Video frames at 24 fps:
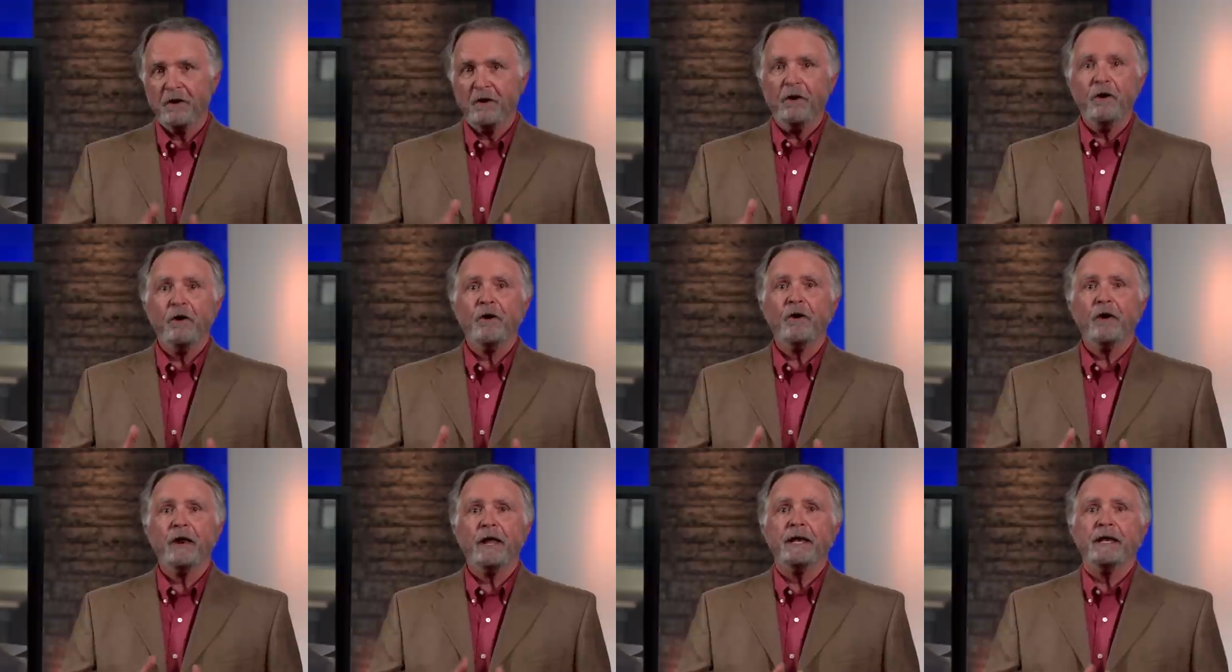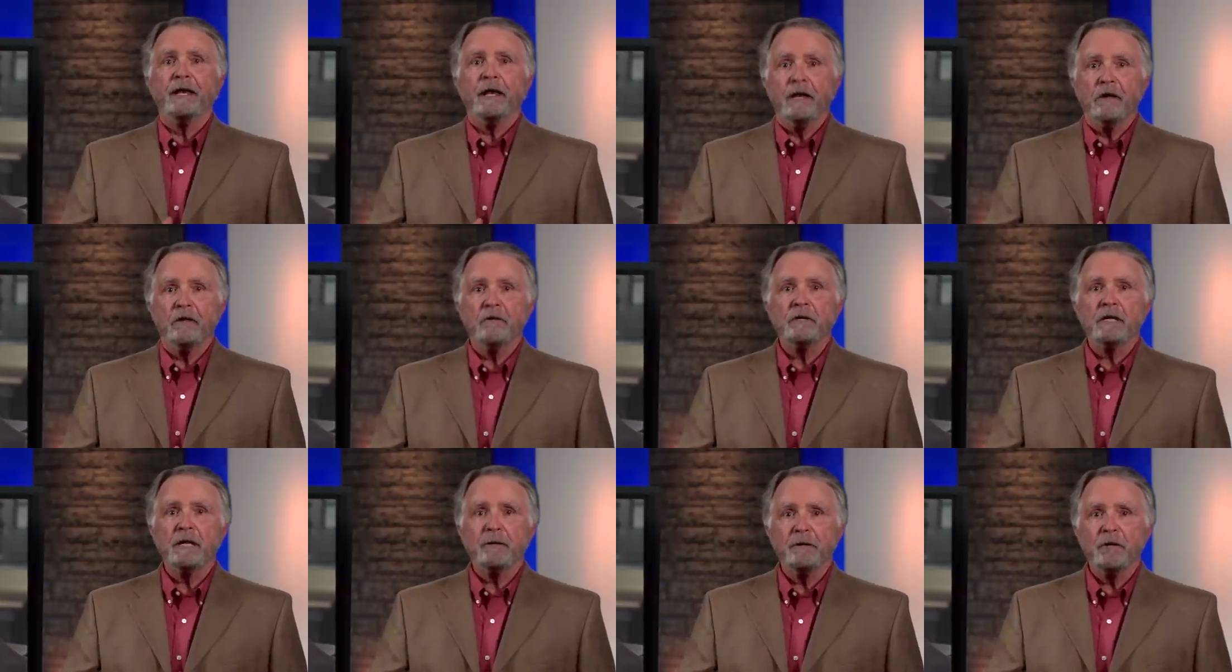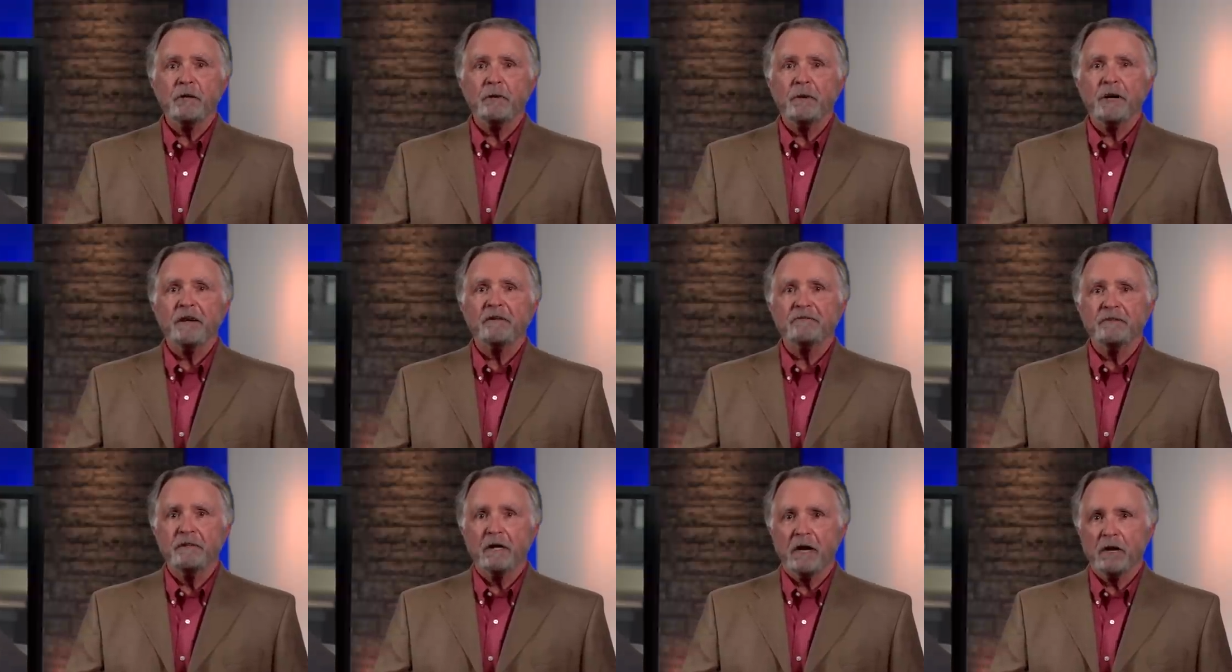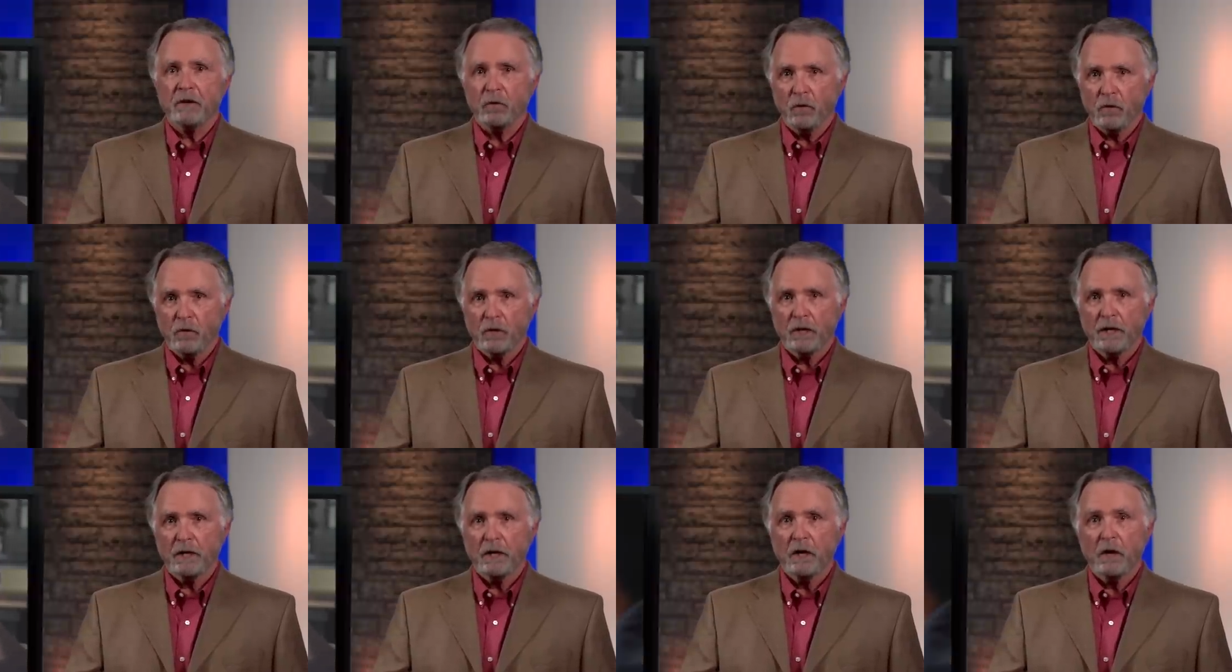all at
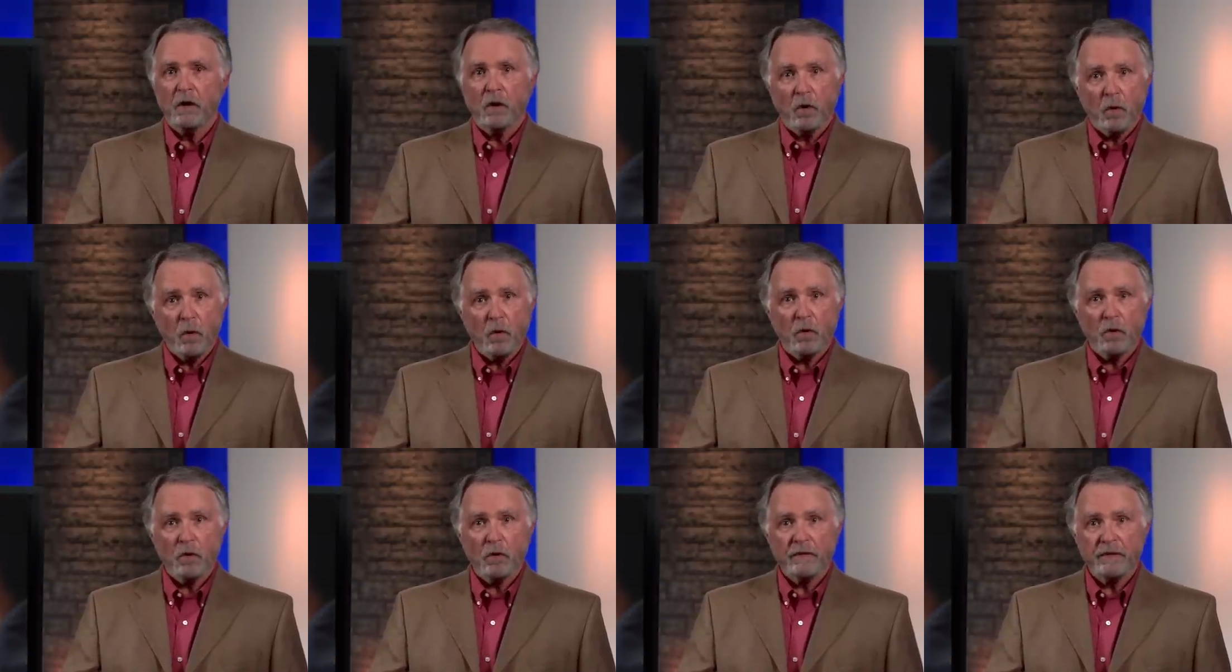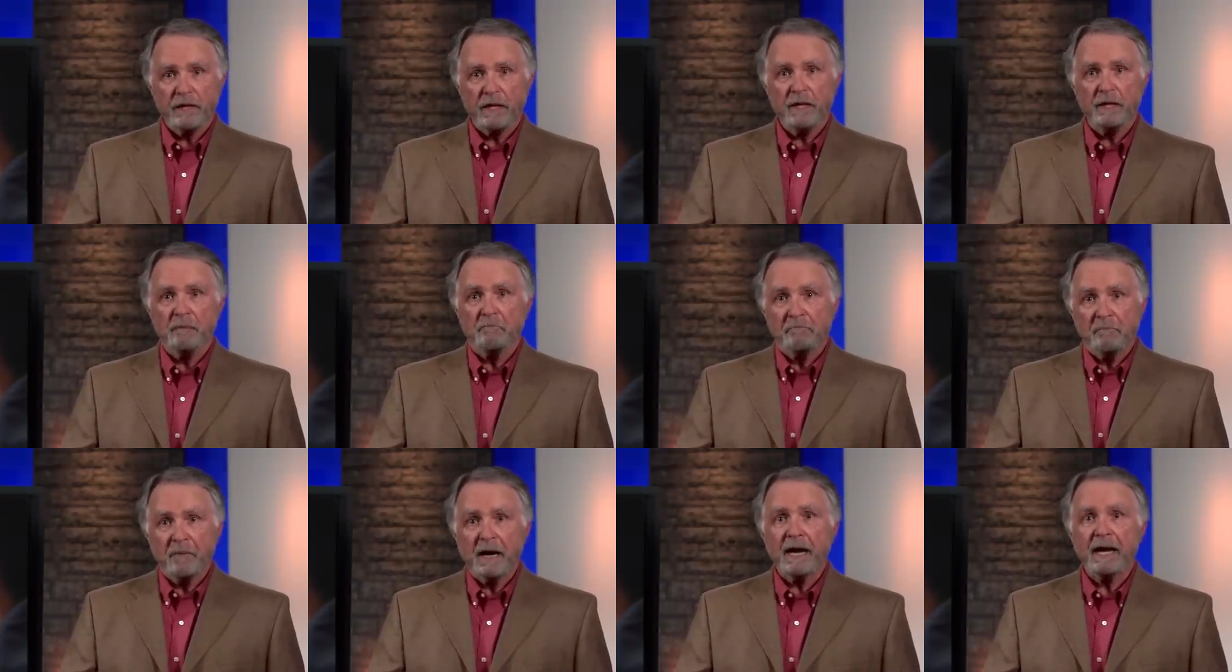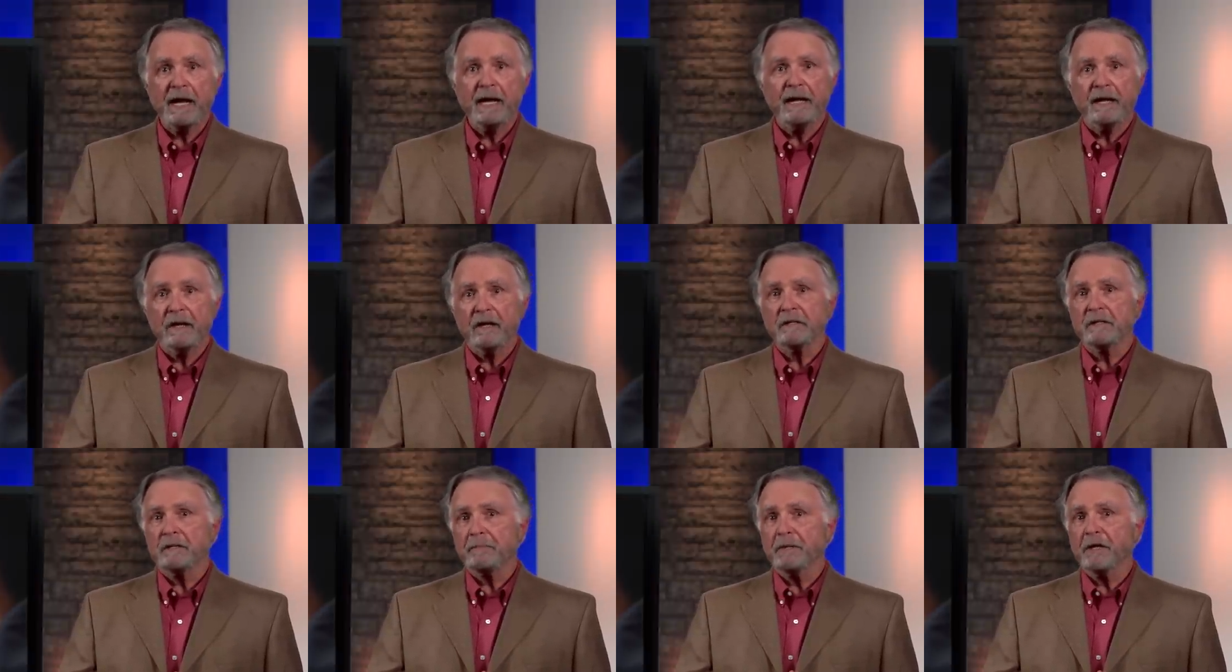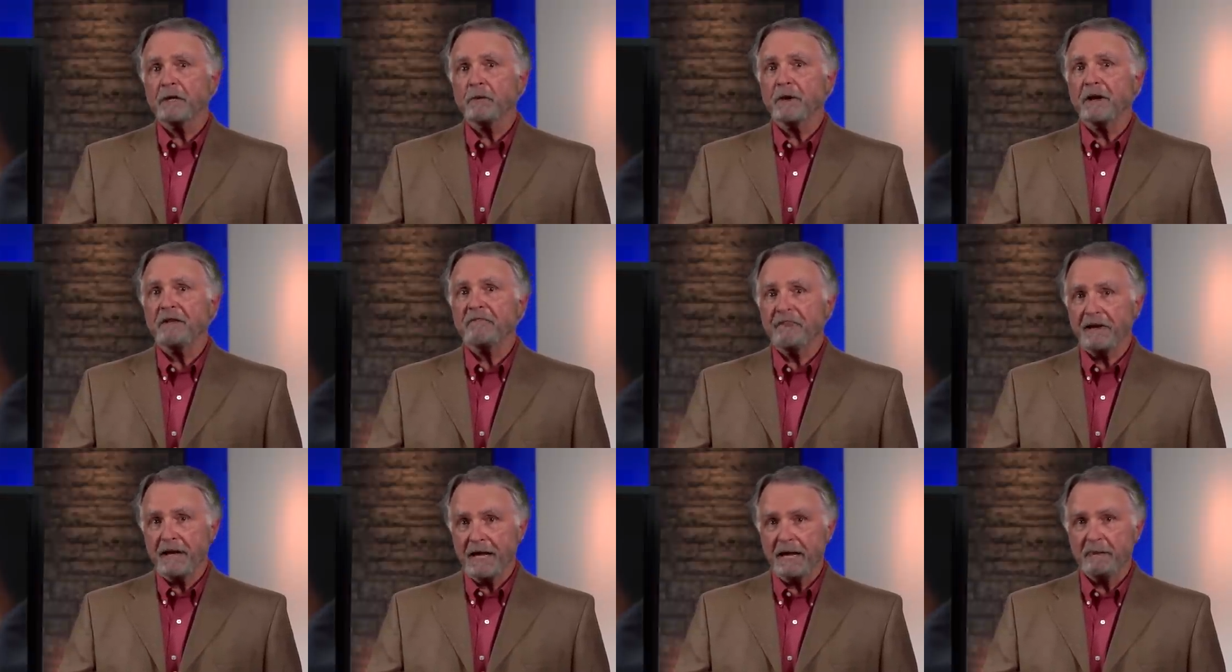lwf.org or the
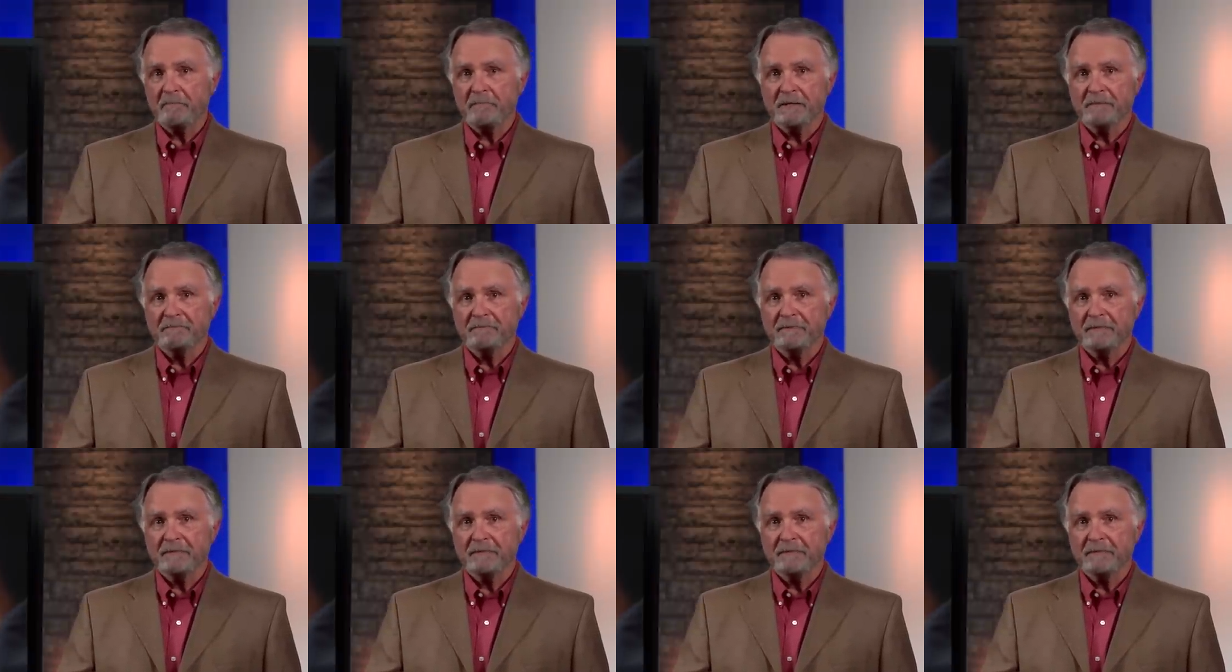MyLWF app.